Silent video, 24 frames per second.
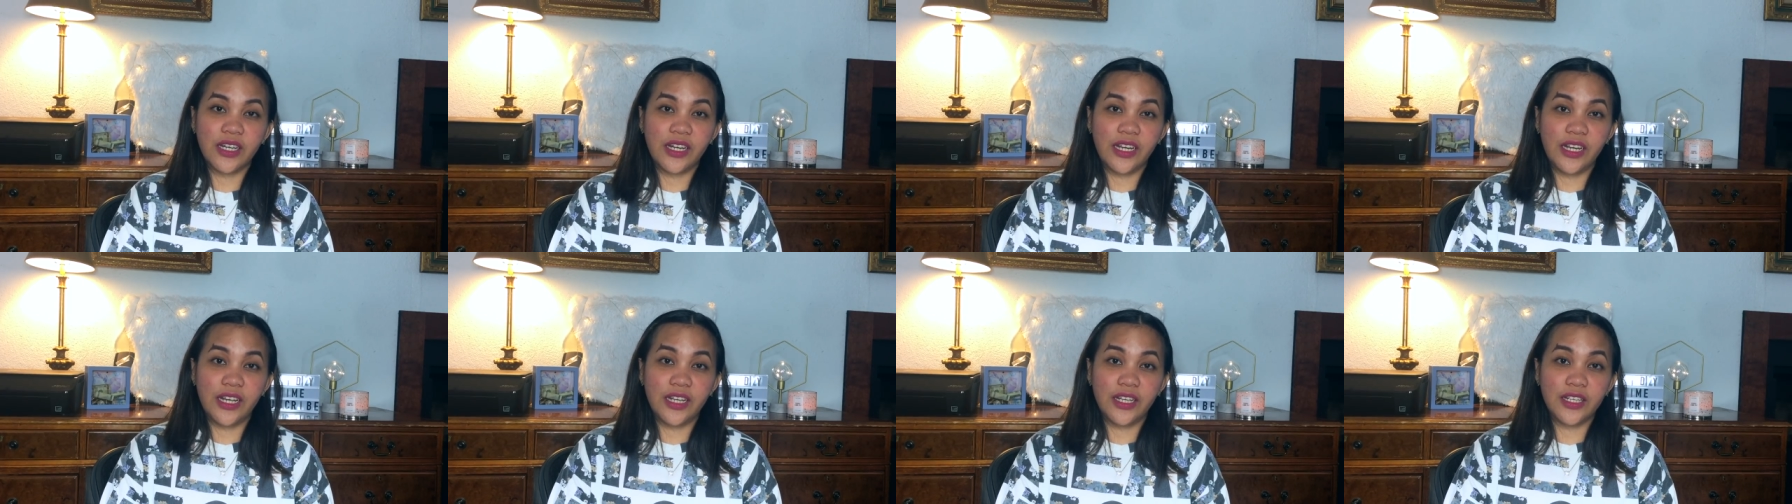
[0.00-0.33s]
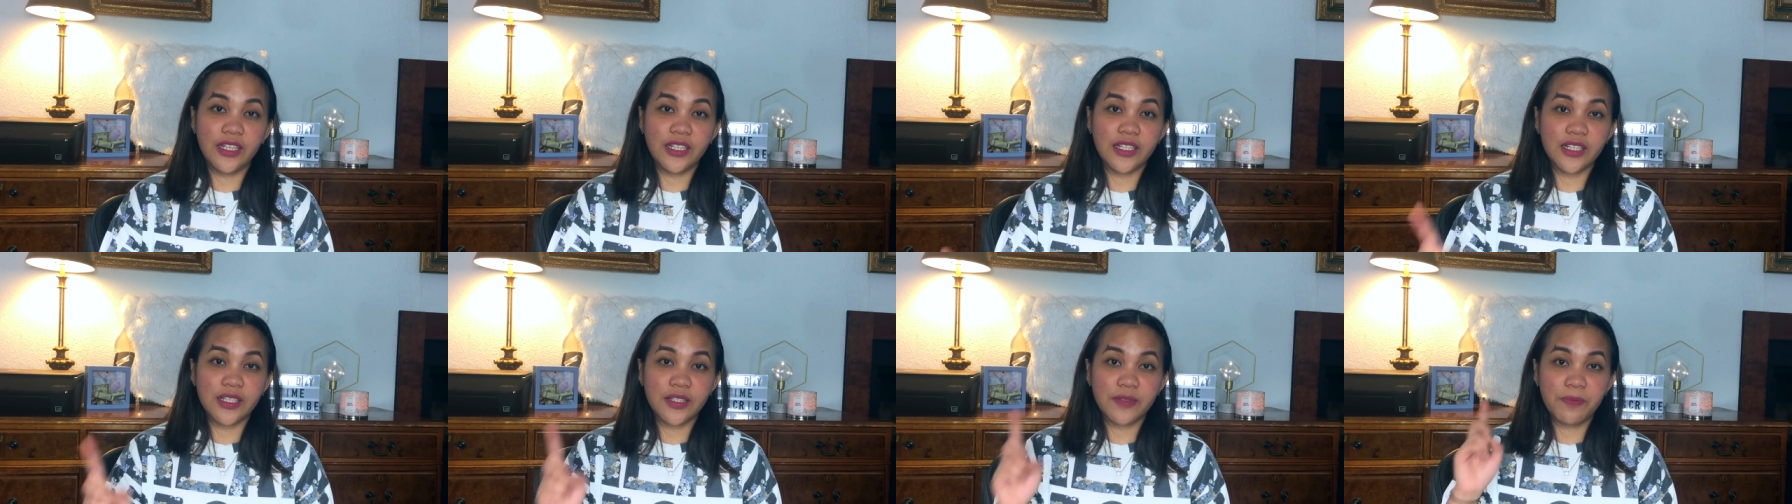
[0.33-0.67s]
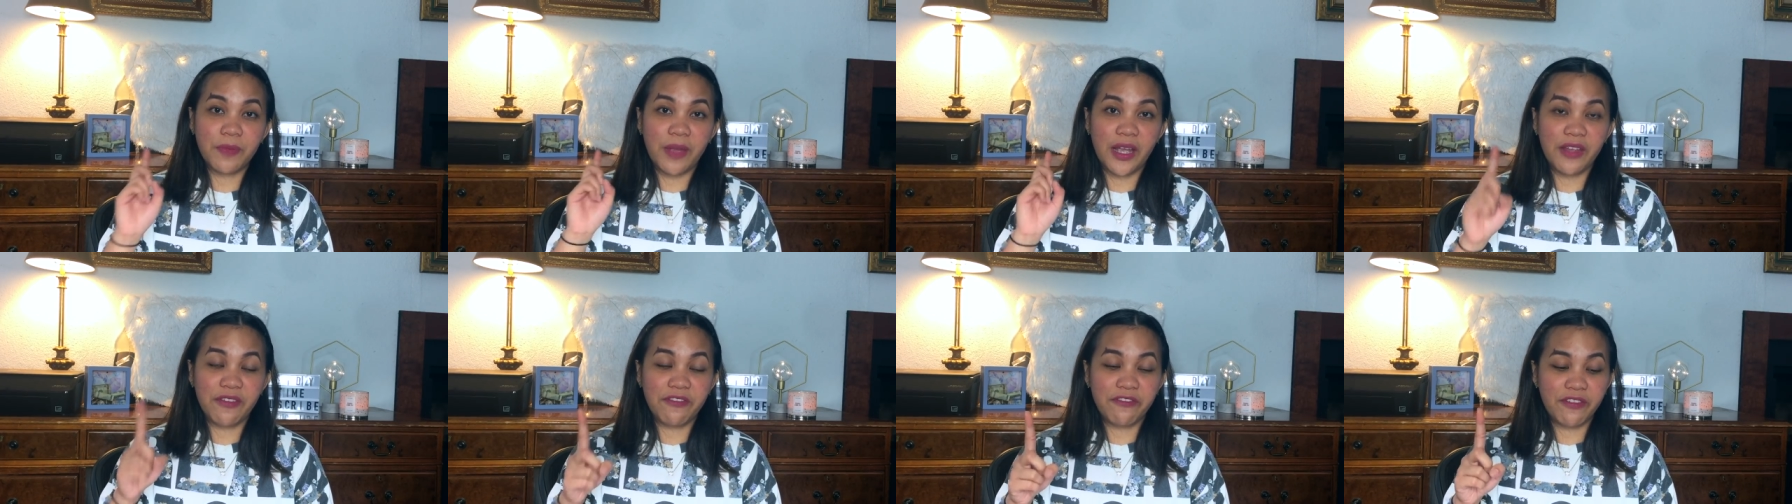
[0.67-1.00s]
is
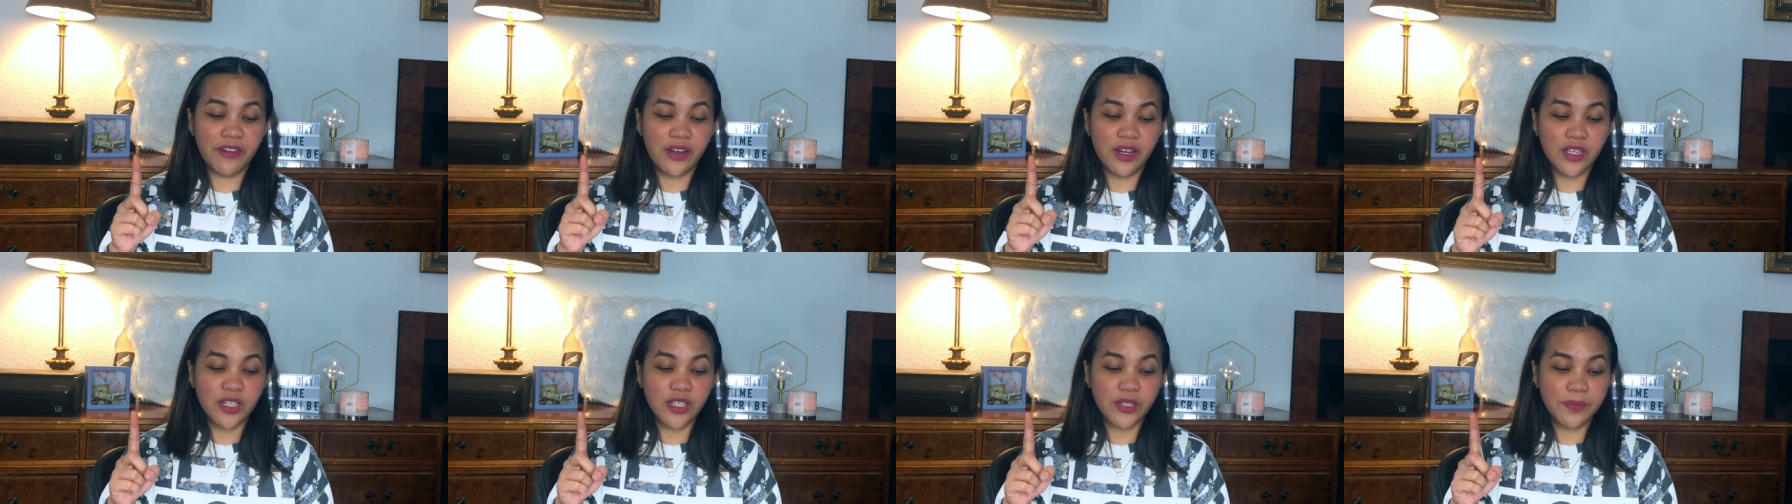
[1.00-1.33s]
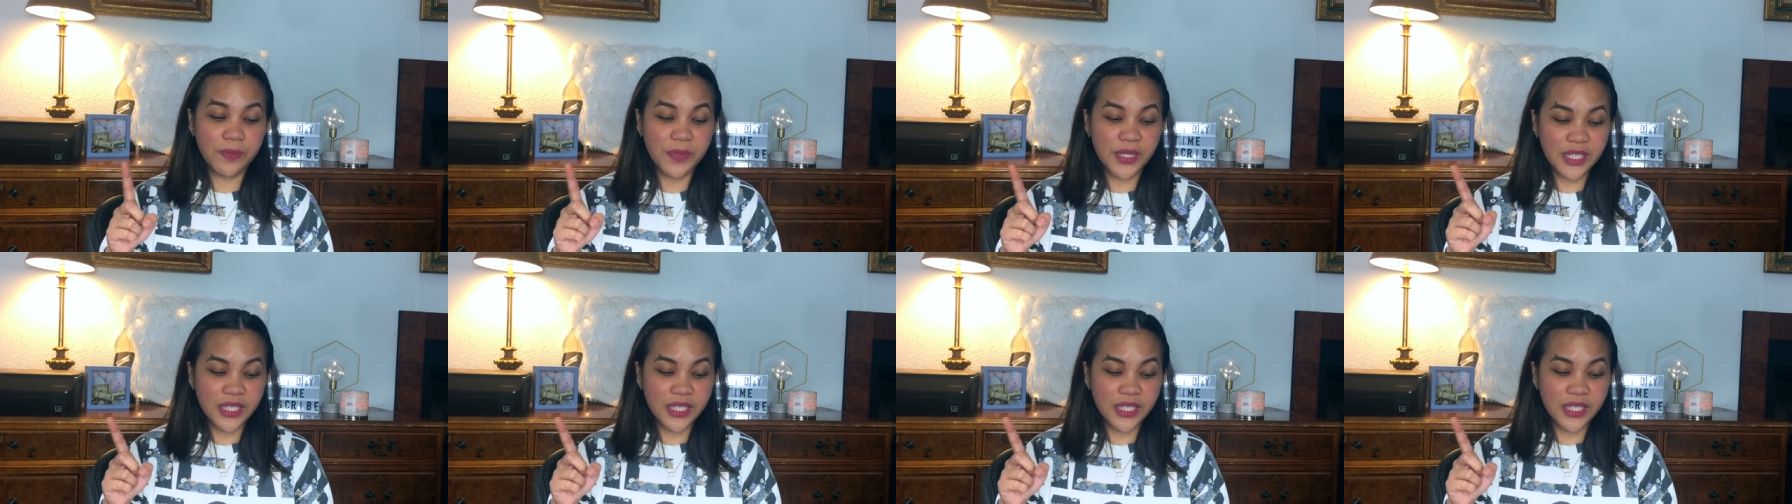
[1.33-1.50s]
my first